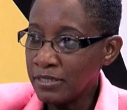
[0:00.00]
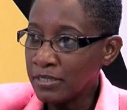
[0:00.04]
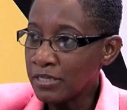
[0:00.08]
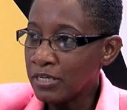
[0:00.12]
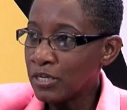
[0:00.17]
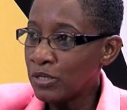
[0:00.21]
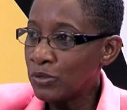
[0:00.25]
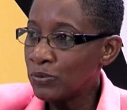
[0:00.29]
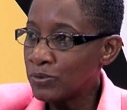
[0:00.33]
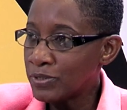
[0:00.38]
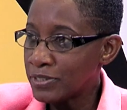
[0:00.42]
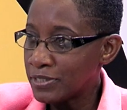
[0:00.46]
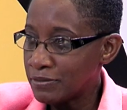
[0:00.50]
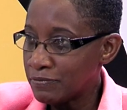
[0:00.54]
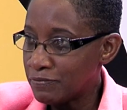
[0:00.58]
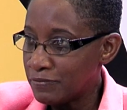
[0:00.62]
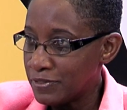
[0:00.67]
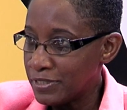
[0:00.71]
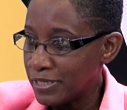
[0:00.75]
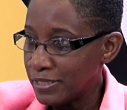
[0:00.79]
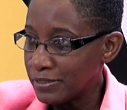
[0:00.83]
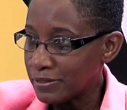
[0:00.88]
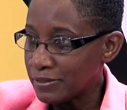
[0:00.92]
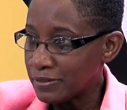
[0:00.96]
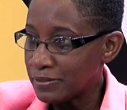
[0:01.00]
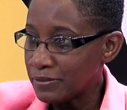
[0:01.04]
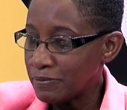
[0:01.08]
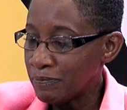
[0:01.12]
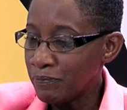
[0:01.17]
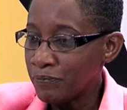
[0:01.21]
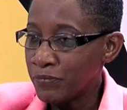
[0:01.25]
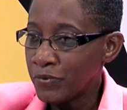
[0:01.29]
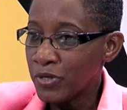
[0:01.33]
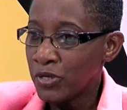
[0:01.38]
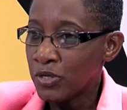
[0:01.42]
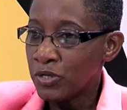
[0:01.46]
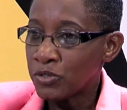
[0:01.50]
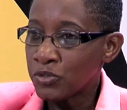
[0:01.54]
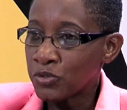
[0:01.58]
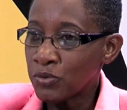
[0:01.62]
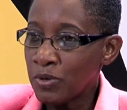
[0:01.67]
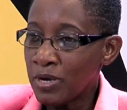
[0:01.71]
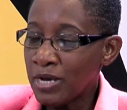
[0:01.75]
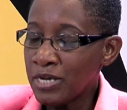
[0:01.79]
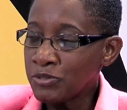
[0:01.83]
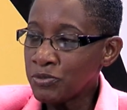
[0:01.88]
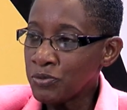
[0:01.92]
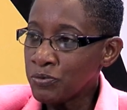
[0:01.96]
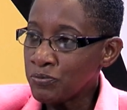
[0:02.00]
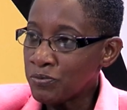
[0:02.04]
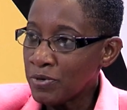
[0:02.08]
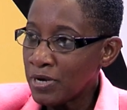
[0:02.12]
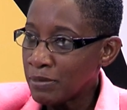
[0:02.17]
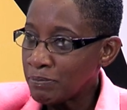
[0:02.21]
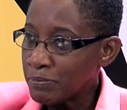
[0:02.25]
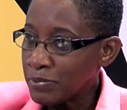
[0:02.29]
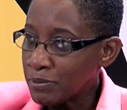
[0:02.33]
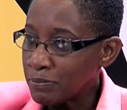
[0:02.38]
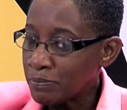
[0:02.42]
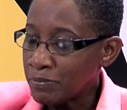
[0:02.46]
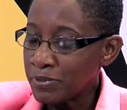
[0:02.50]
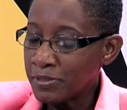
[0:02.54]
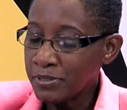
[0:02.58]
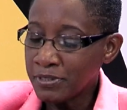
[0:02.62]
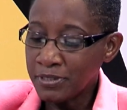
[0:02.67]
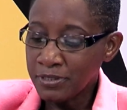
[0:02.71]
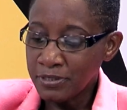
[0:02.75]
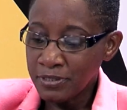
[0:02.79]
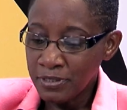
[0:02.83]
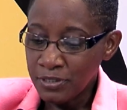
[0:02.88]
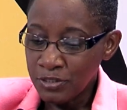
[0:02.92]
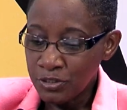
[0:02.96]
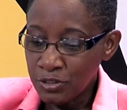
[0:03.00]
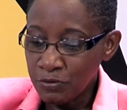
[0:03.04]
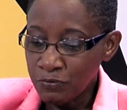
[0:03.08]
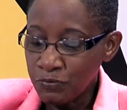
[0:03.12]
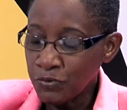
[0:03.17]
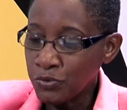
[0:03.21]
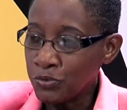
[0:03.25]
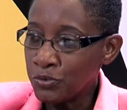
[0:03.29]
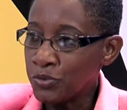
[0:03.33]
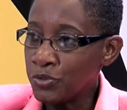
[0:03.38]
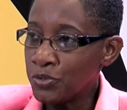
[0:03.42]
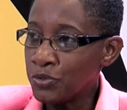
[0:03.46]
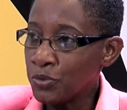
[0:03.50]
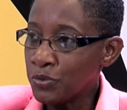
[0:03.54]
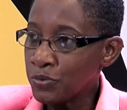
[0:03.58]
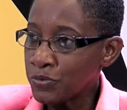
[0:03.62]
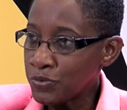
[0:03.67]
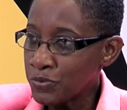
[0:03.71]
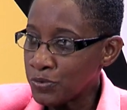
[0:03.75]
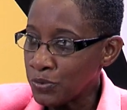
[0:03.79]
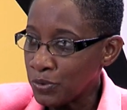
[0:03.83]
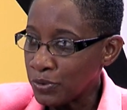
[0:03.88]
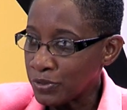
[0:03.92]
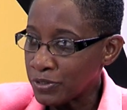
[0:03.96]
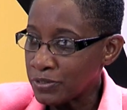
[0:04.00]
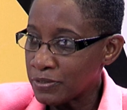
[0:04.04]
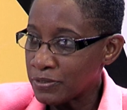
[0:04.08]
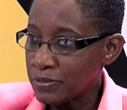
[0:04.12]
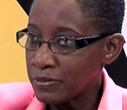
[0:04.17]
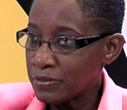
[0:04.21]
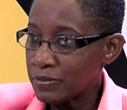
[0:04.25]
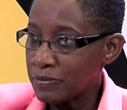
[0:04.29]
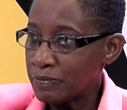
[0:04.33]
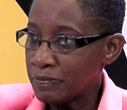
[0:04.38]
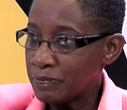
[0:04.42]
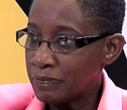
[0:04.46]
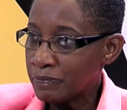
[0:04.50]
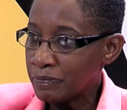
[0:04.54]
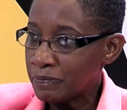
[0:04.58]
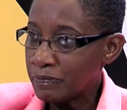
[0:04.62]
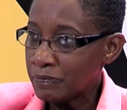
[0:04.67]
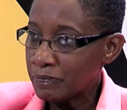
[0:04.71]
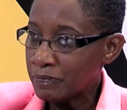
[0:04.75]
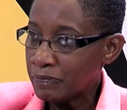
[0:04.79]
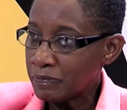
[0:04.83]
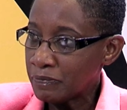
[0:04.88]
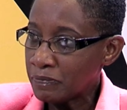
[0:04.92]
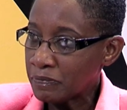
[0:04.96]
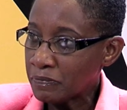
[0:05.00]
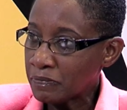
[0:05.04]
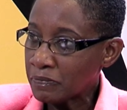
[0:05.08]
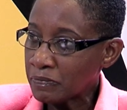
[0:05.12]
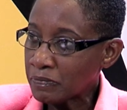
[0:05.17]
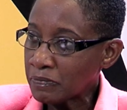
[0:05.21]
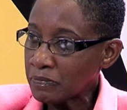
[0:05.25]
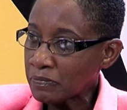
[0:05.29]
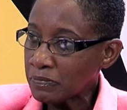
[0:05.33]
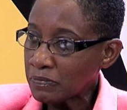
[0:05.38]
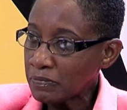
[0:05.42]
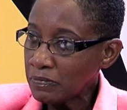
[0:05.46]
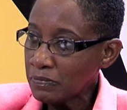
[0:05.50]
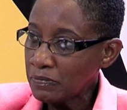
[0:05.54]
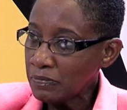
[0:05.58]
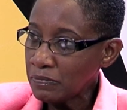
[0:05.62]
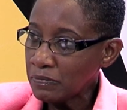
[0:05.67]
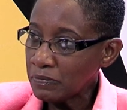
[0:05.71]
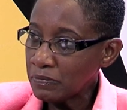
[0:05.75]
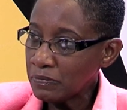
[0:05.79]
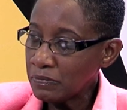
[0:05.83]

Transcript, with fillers: inclusiveness. So as we wrap up this interview, your thoughts Yes.